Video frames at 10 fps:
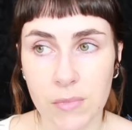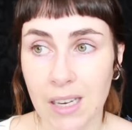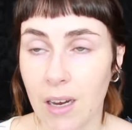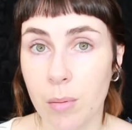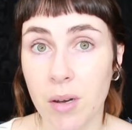
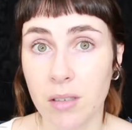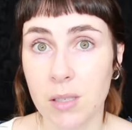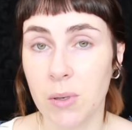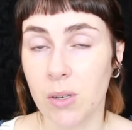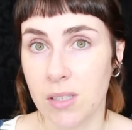skincare
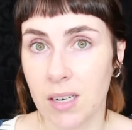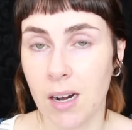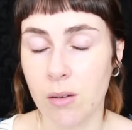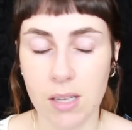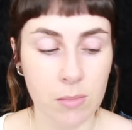products because it
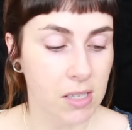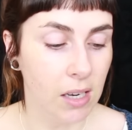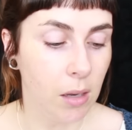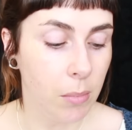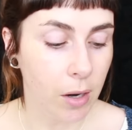allows them to
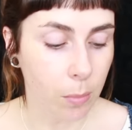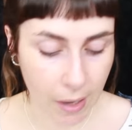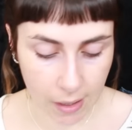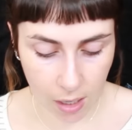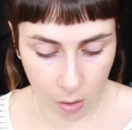sink in better.
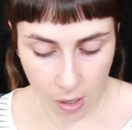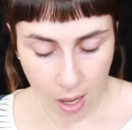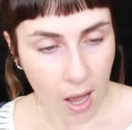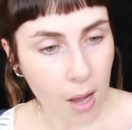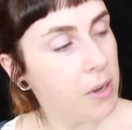But anyhow,
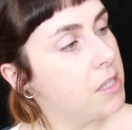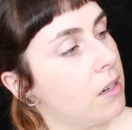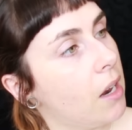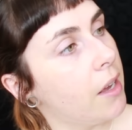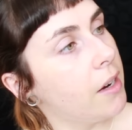I went
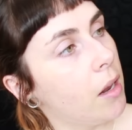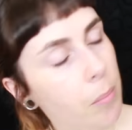online and